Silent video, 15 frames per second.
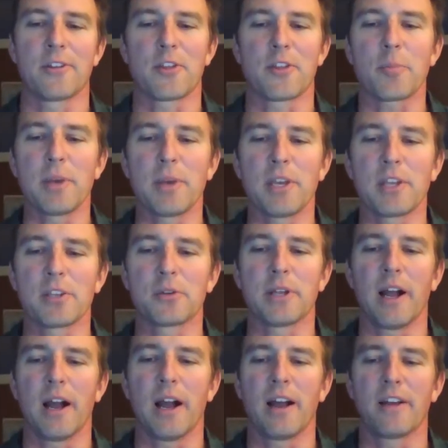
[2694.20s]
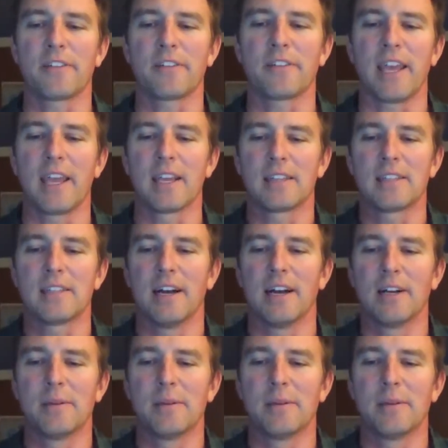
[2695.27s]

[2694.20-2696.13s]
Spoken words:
I couldn't speak to it offhand.